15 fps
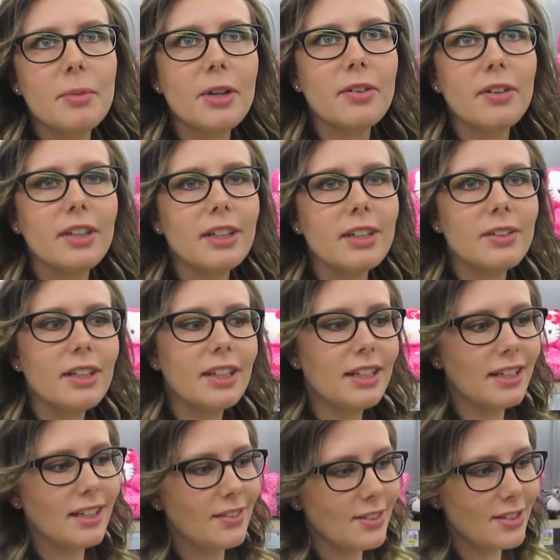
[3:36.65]
really quick
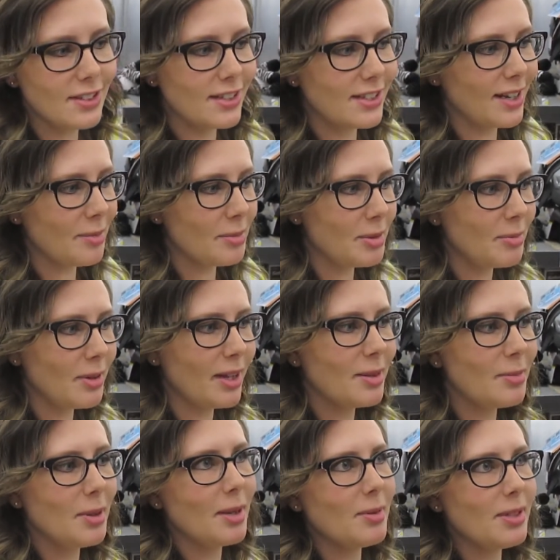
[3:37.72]
and I was just stopping by
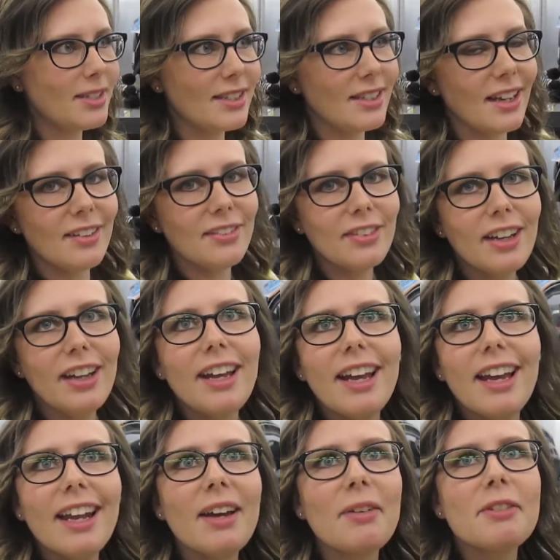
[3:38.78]
the baby stuff.
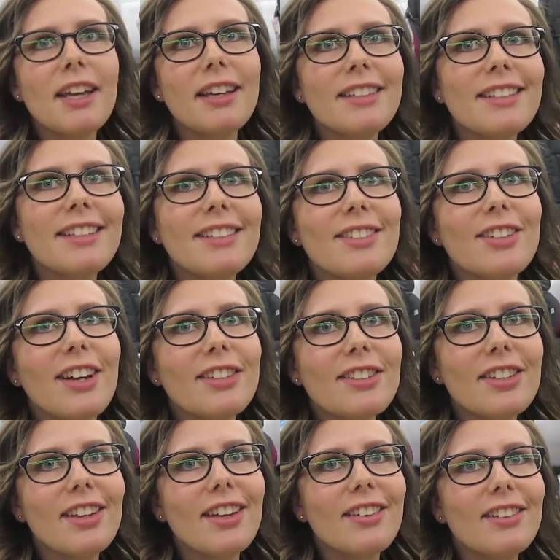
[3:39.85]
And I was asking Josh
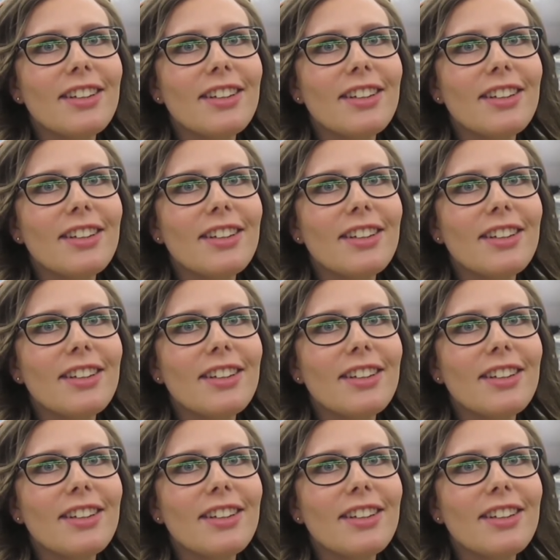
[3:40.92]
the other